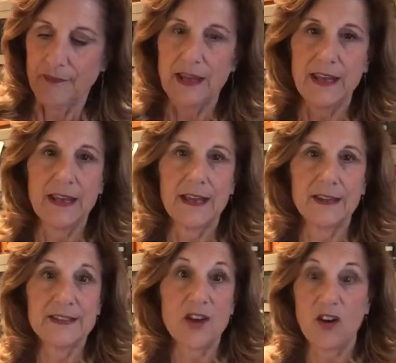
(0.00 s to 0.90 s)

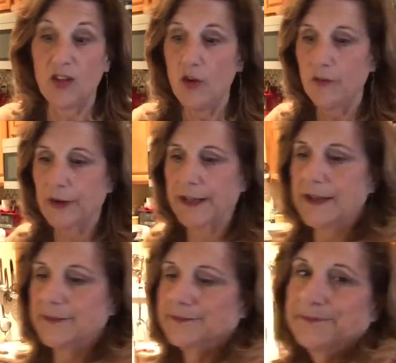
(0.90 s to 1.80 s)
and start all over
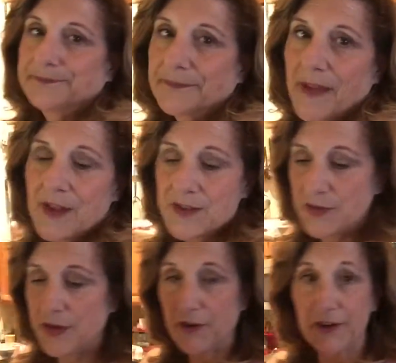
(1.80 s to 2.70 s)
again. So
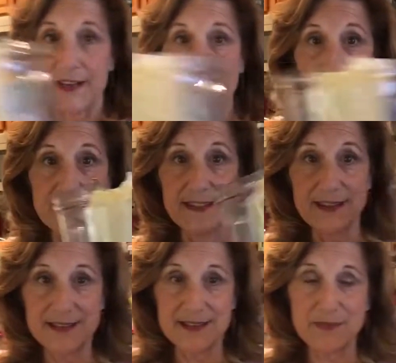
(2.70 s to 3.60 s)
here it is.
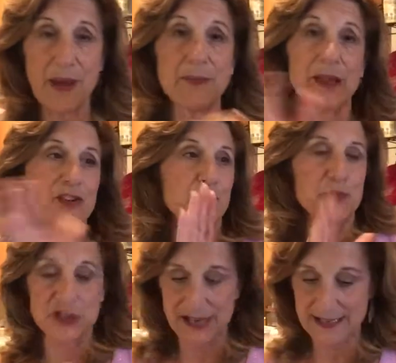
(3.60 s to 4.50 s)
This is my blender.
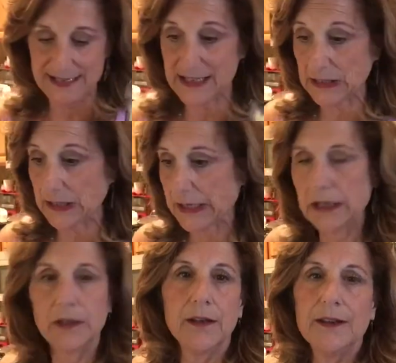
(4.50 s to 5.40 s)
Pretend it's clean.